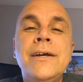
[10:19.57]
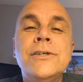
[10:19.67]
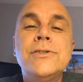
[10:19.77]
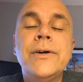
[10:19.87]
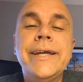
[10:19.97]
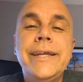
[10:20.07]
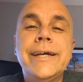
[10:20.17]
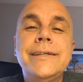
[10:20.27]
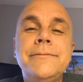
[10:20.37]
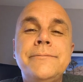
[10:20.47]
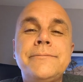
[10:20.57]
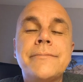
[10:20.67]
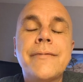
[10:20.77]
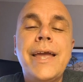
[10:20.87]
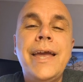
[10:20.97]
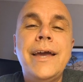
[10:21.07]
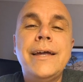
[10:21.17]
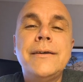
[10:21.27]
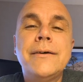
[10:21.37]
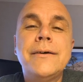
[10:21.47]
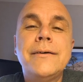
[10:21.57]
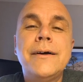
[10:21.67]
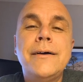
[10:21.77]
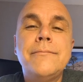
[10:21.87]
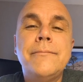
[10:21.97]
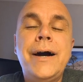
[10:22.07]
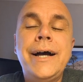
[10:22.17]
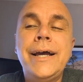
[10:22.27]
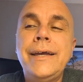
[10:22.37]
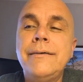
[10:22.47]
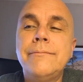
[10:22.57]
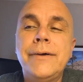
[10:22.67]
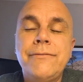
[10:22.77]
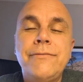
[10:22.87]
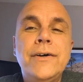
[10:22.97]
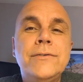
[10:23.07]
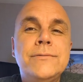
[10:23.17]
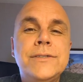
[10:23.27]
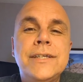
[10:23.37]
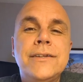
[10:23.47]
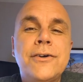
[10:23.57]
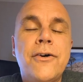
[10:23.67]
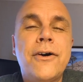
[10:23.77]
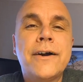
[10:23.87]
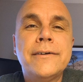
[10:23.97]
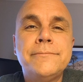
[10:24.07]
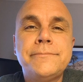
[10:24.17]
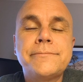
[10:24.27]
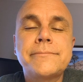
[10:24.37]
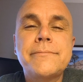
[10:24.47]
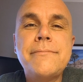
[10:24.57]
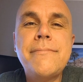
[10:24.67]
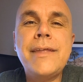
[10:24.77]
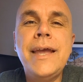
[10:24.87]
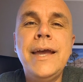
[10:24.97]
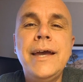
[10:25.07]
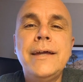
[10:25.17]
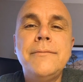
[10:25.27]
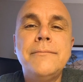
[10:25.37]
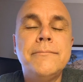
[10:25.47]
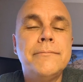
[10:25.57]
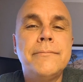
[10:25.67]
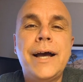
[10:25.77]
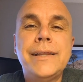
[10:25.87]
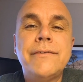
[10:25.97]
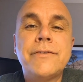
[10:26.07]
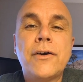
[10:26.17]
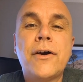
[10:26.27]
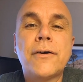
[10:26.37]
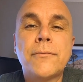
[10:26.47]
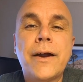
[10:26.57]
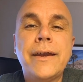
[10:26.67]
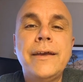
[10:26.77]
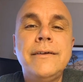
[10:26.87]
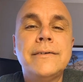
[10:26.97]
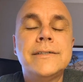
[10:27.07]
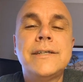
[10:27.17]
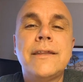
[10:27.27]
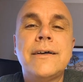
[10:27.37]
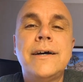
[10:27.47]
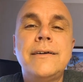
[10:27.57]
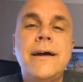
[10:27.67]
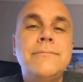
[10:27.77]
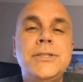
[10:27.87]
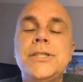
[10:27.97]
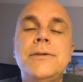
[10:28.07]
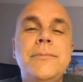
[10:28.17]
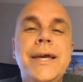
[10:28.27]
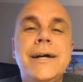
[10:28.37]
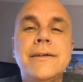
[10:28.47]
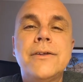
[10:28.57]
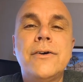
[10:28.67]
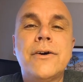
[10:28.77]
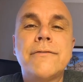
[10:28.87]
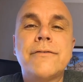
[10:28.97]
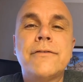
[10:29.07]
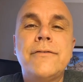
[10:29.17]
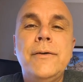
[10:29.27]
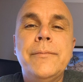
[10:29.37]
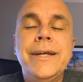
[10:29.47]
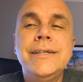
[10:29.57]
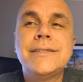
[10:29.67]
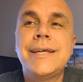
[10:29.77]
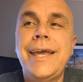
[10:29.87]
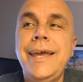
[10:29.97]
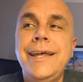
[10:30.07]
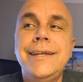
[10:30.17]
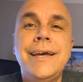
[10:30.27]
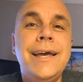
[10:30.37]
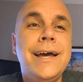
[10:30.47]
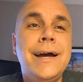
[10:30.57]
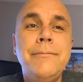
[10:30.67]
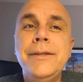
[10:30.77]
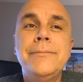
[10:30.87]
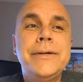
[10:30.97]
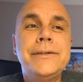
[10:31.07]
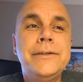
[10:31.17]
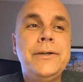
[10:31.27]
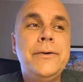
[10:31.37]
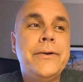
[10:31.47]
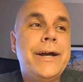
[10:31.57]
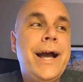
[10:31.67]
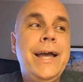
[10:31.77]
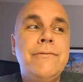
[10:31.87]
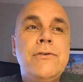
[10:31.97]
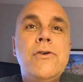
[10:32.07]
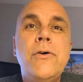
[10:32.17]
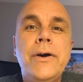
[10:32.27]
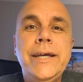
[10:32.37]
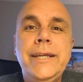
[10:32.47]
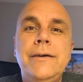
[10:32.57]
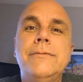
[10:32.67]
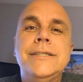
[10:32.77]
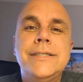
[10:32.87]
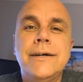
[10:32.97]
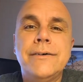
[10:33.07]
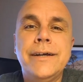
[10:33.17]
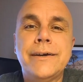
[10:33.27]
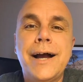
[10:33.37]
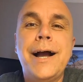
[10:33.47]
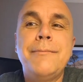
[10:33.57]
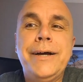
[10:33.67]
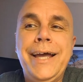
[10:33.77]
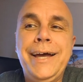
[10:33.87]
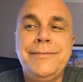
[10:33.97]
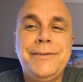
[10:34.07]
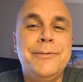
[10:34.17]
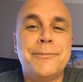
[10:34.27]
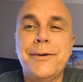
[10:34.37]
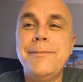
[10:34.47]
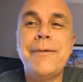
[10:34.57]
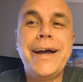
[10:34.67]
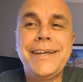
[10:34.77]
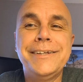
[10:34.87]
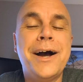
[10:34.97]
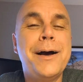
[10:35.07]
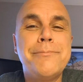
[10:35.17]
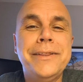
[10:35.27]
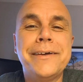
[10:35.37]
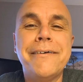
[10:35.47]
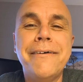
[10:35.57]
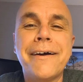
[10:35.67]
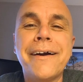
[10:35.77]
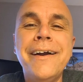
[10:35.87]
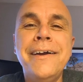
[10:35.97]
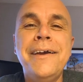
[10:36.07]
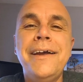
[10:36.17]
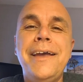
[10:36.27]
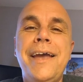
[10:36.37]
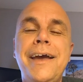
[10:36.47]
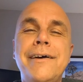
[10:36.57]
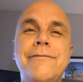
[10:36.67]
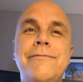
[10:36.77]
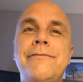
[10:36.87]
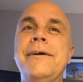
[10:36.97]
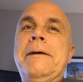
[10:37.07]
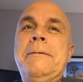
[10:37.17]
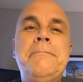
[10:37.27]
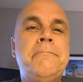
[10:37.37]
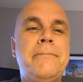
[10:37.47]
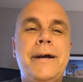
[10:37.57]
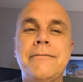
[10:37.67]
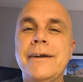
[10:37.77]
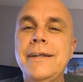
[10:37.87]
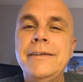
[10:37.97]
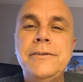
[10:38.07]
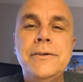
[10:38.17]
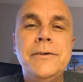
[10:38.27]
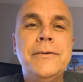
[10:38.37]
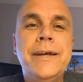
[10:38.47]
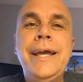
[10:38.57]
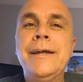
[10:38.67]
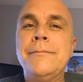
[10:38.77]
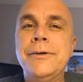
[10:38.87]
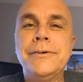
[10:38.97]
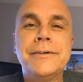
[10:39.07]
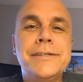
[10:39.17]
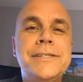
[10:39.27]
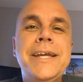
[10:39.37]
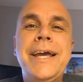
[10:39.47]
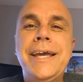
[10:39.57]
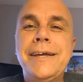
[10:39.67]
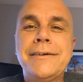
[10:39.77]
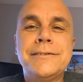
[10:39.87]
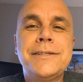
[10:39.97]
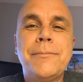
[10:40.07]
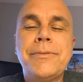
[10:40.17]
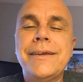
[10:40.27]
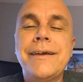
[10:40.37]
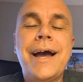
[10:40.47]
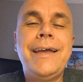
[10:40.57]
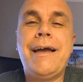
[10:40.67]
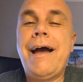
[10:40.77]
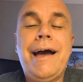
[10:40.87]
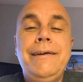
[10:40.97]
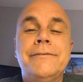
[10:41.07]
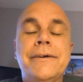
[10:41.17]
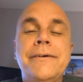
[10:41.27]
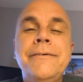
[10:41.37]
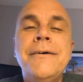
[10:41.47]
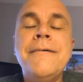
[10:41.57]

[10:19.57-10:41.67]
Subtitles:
So I did. And my phone was in the car, and I left the car running because I thought I'm just going to be out of the car for a few minutes, and I'm in the middle of nowhere. I have no idea what's out here. I might have to run back and hop in the car if I run into an animal or a snake or something. I don't know.